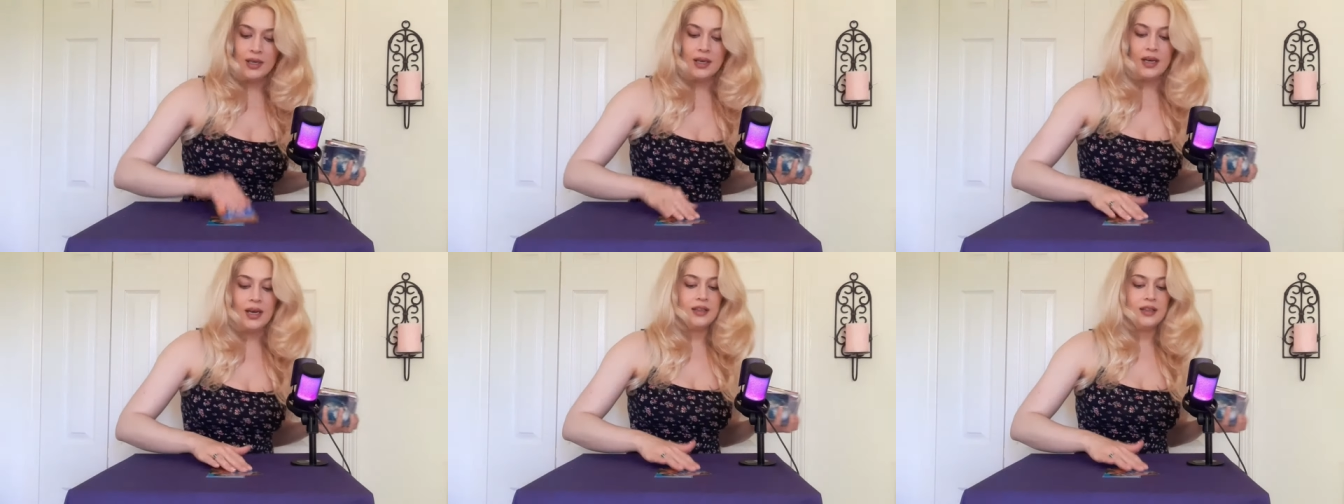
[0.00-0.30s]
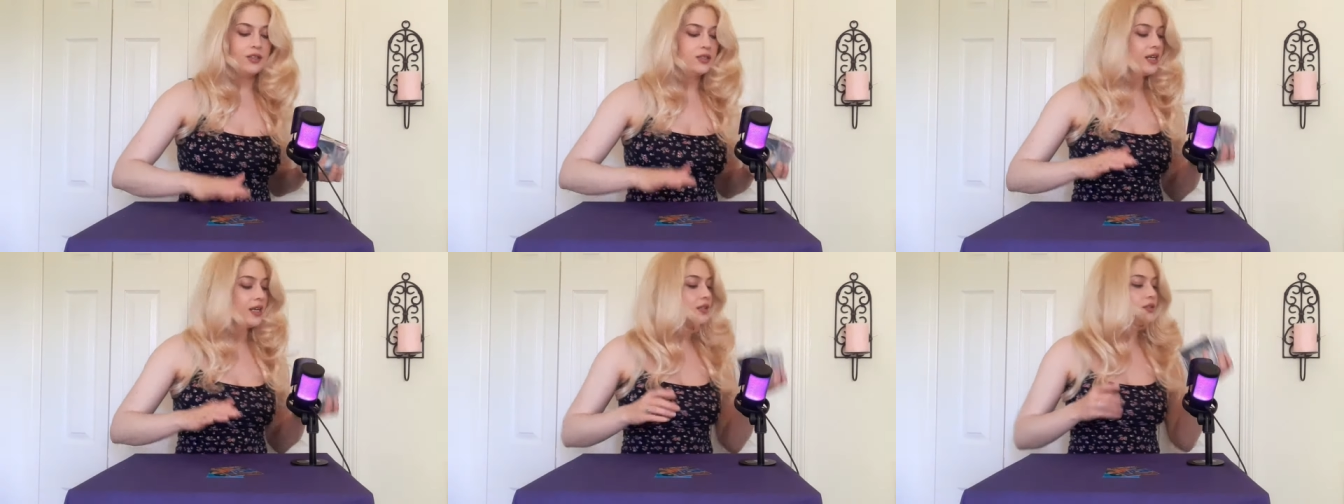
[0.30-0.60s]
and
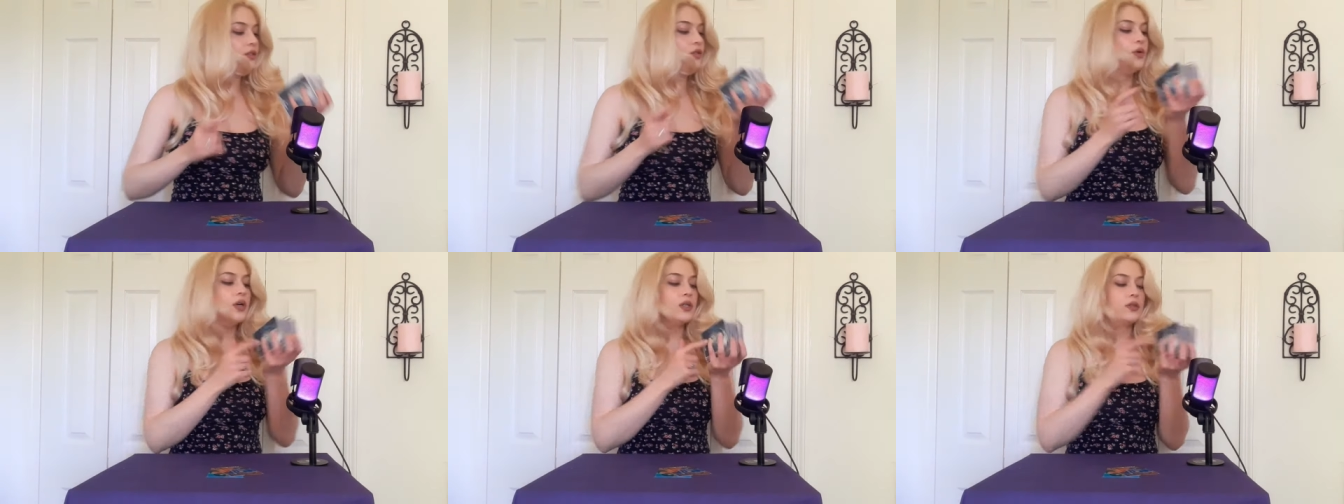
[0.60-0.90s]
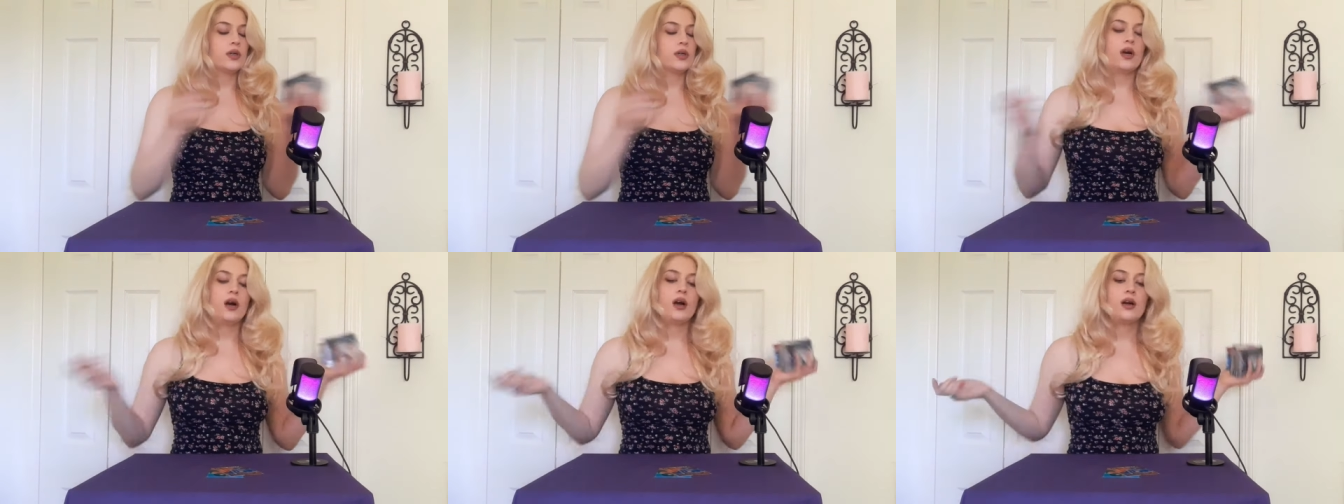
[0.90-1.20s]
there's like 200
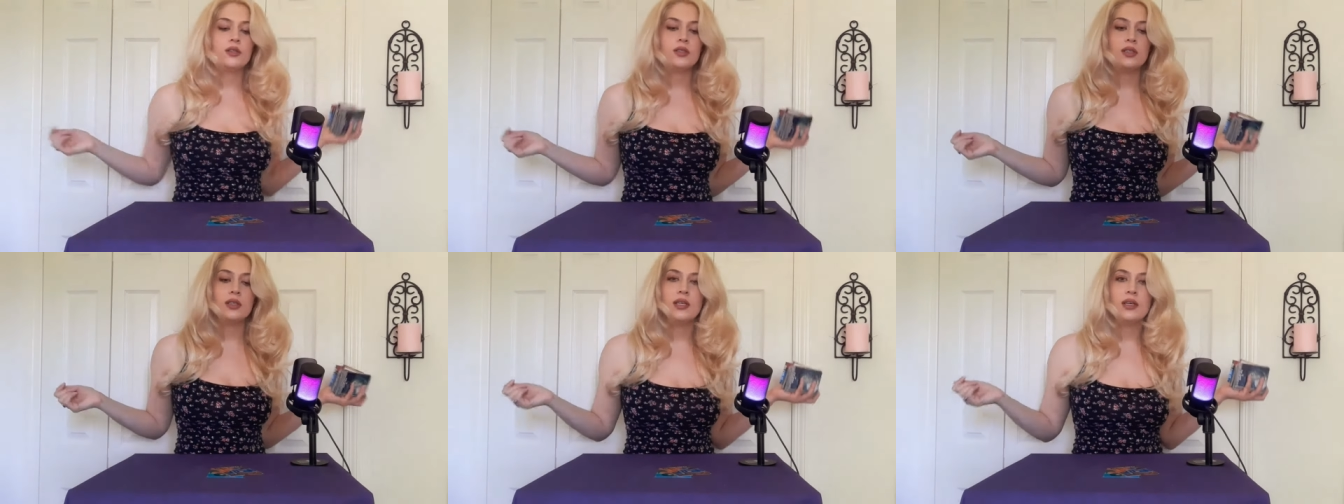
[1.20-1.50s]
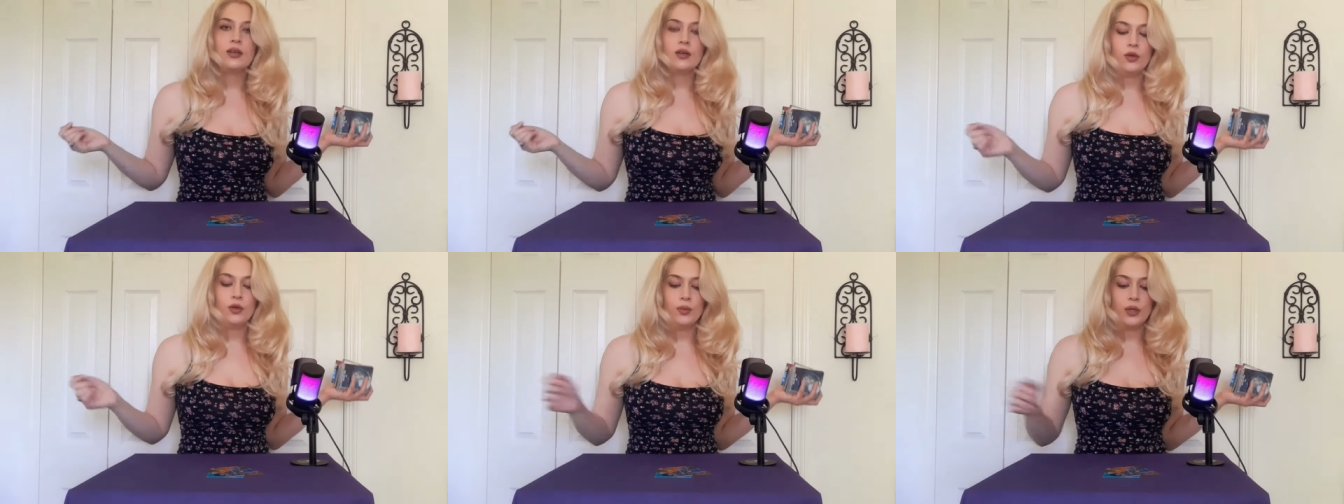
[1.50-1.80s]
cards in
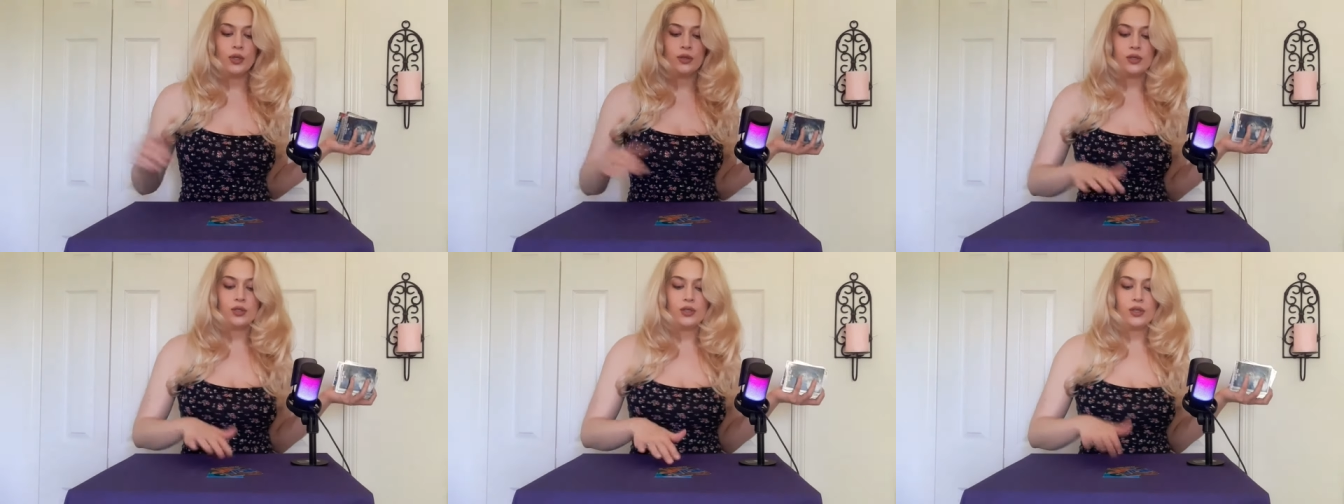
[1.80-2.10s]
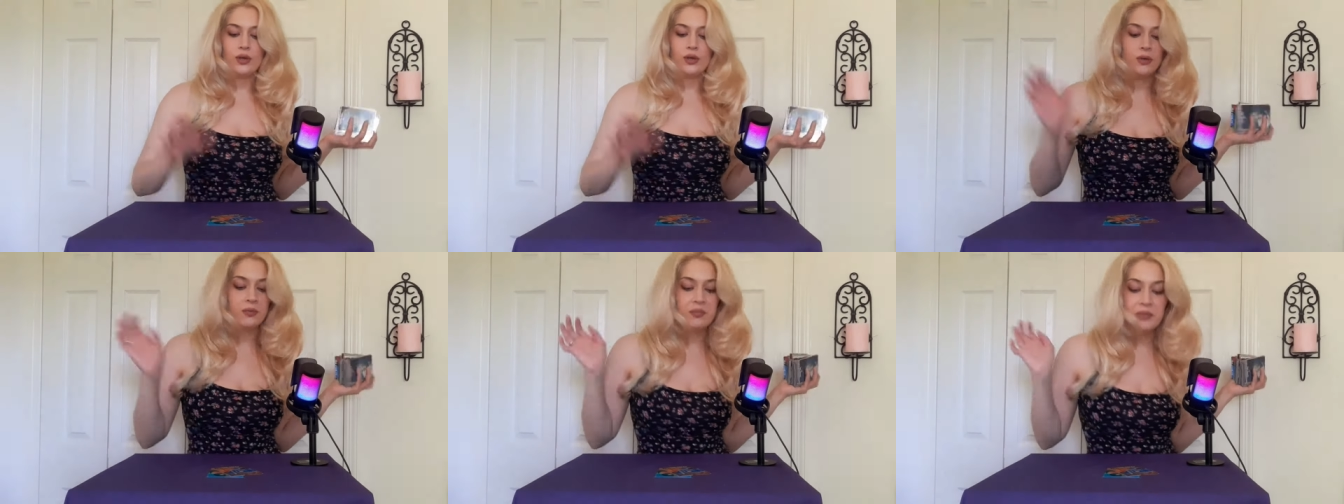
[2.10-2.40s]
here almost,
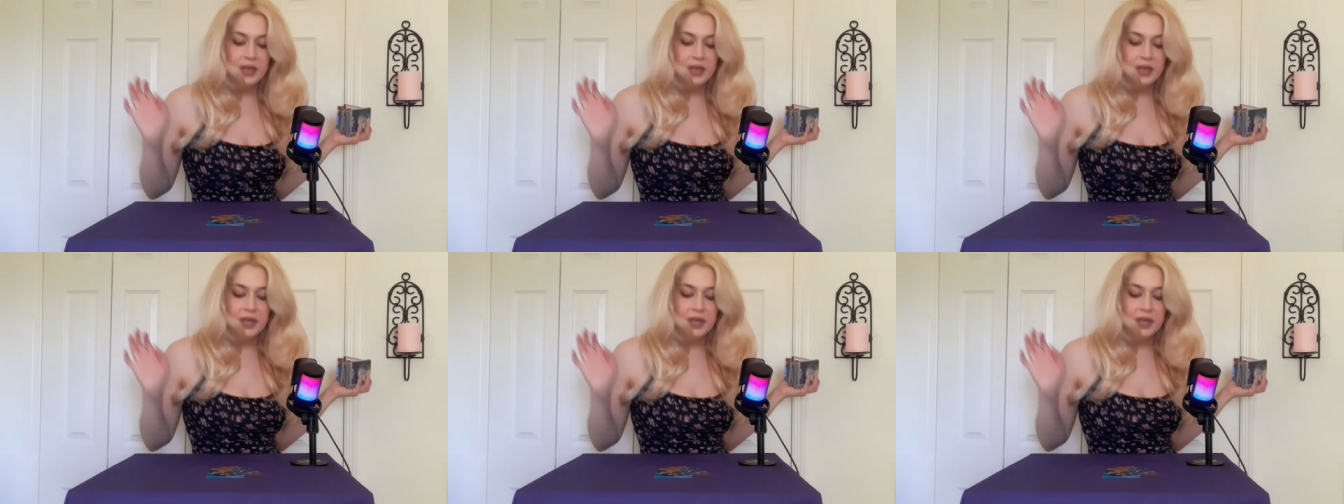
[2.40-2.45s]
so